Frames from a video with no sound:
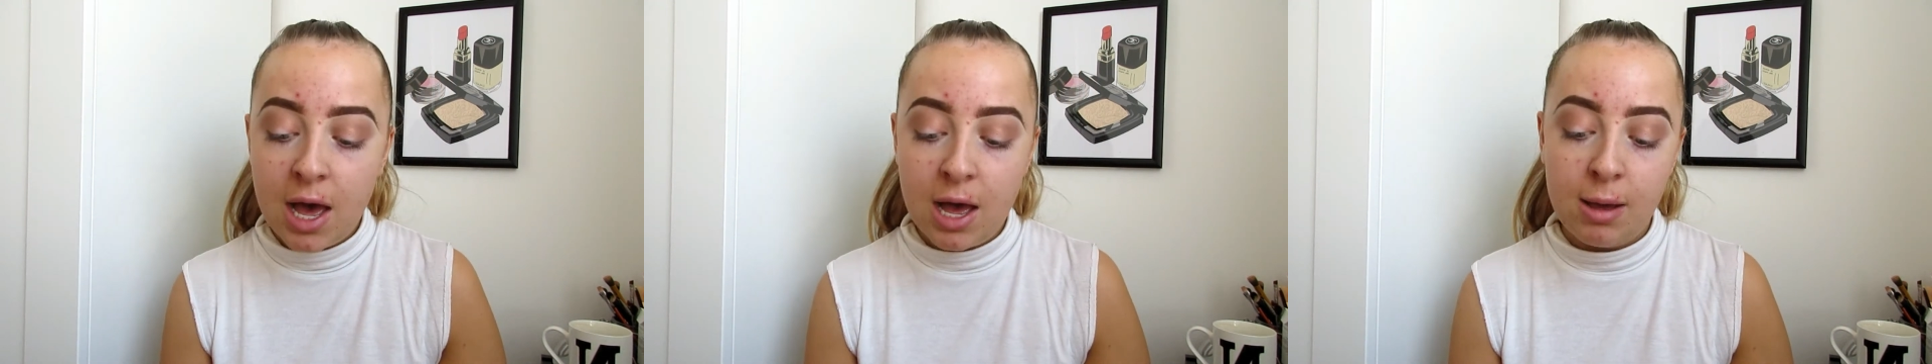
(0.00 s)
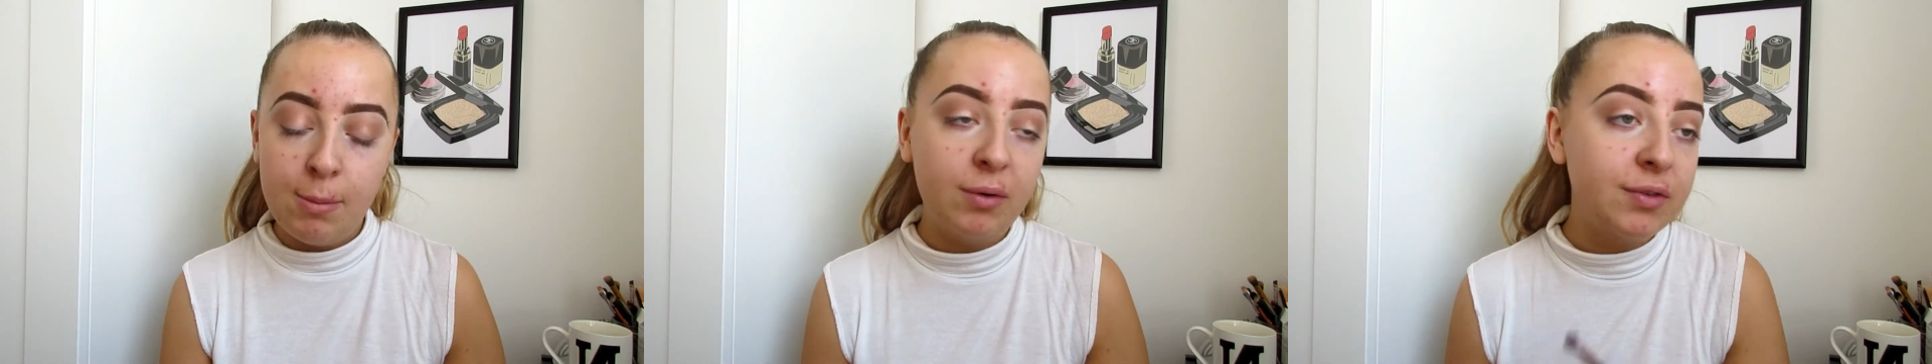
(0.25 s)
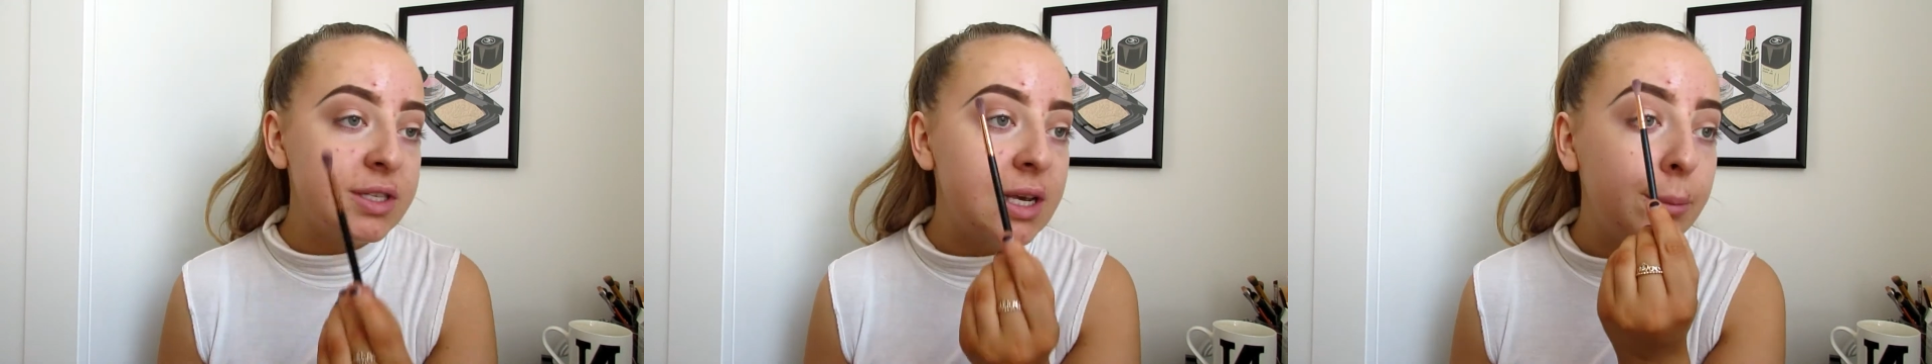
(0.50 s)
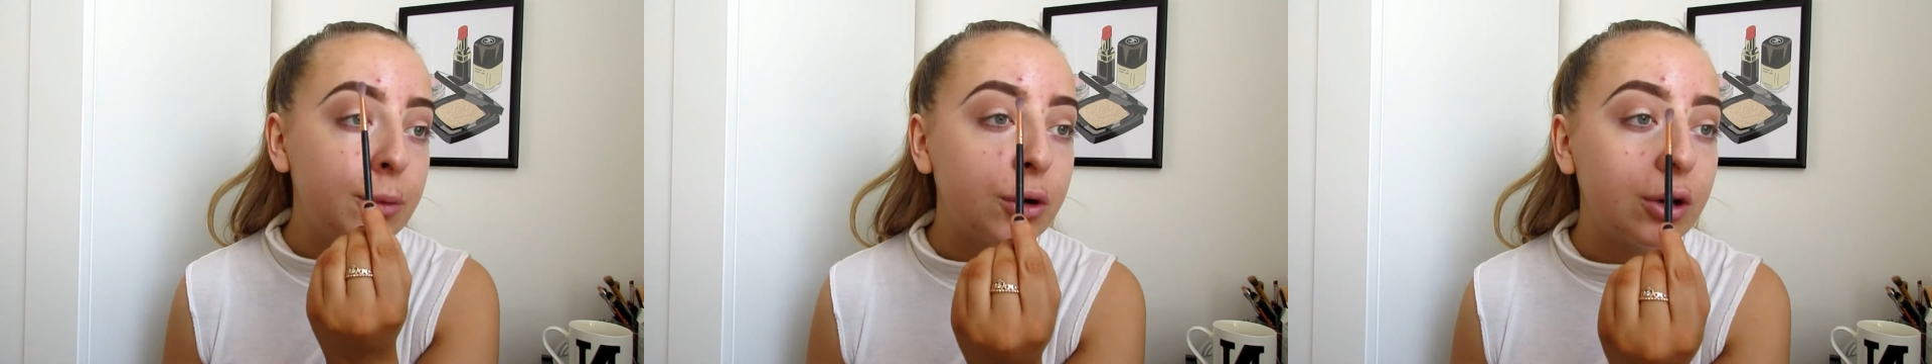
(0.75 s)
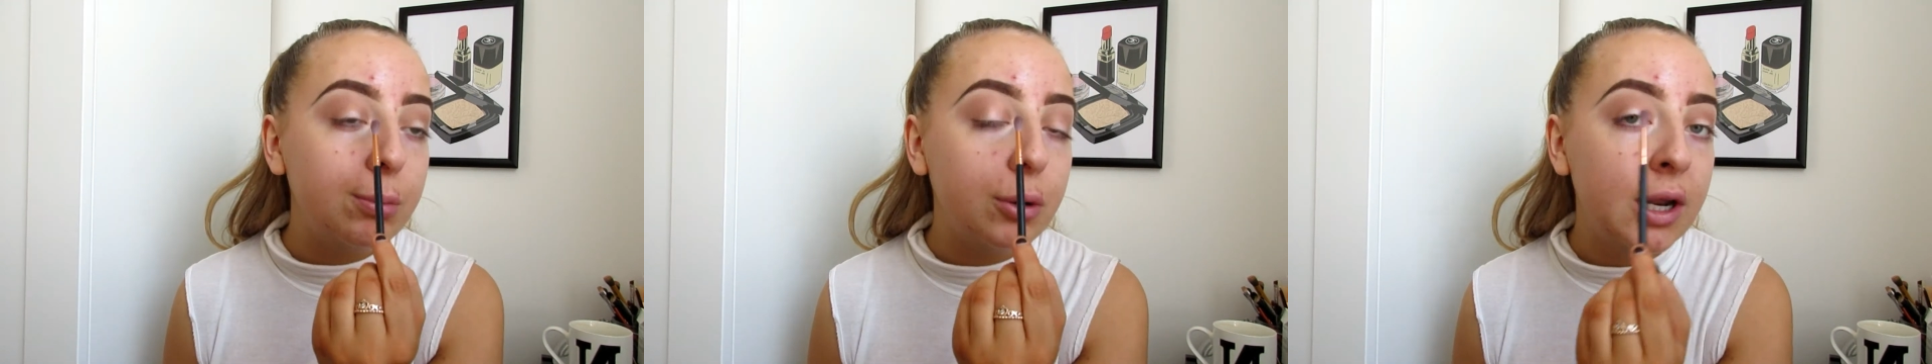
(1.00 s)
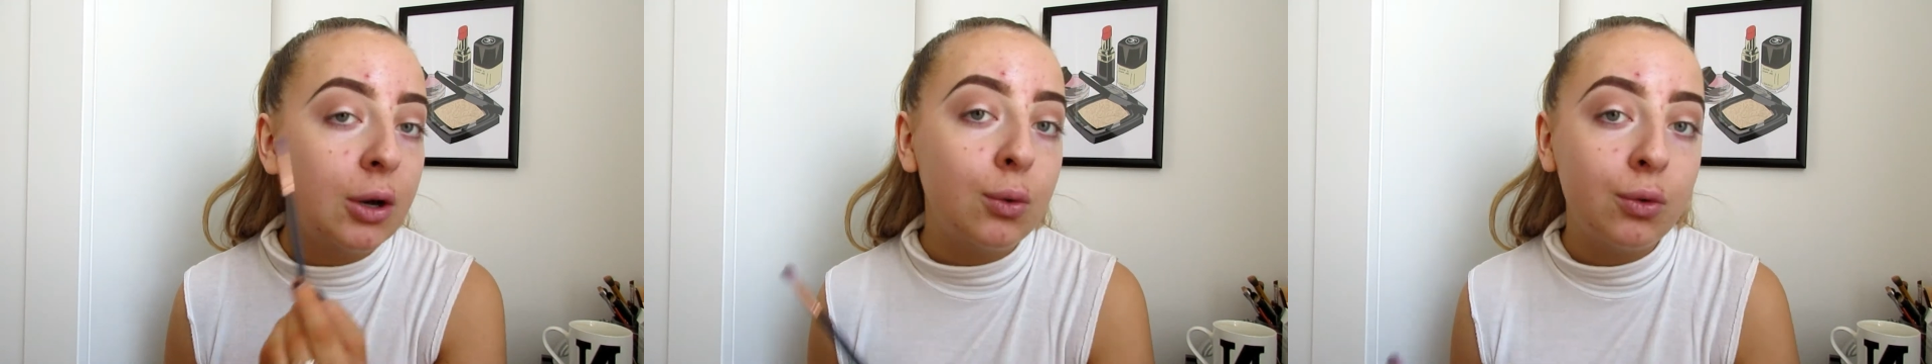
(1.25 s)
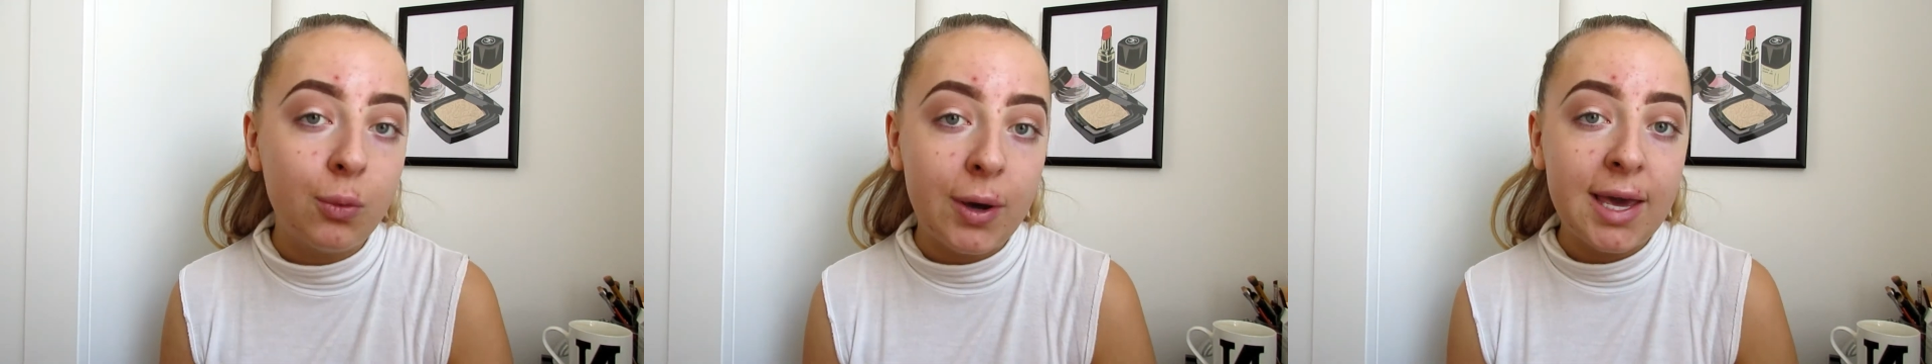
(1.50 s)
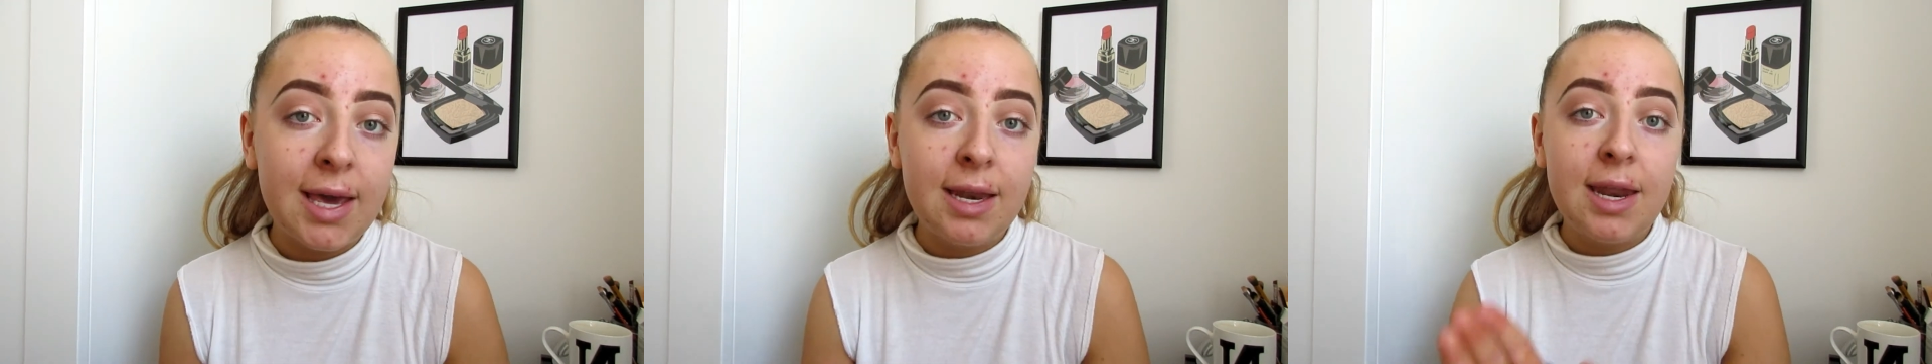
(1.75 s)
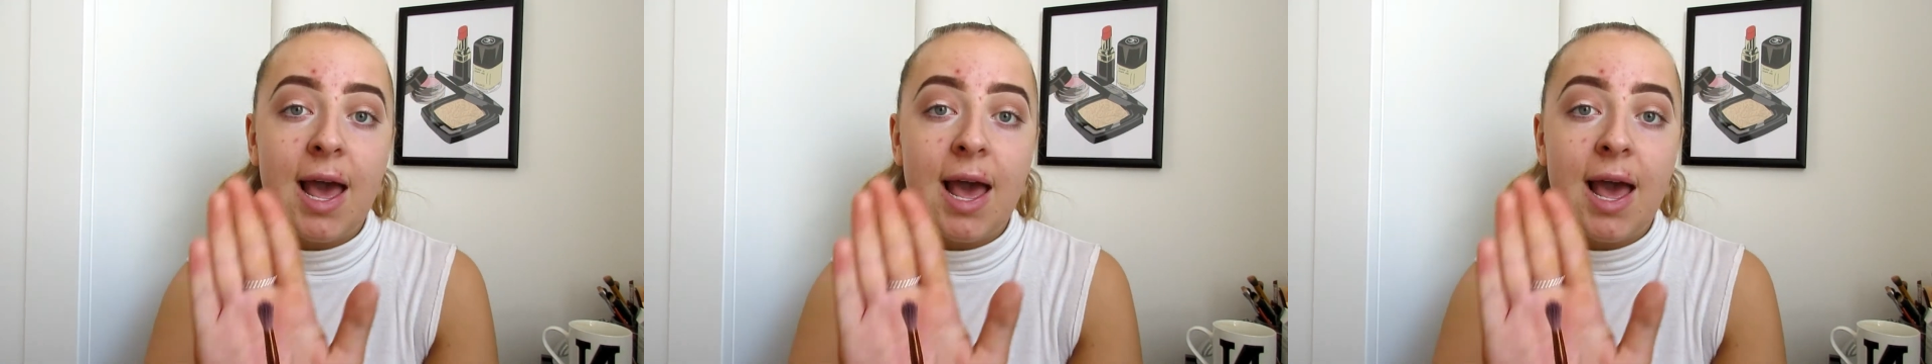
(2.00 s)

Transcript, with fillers: Obviously, I'm not going to pull it all the way in.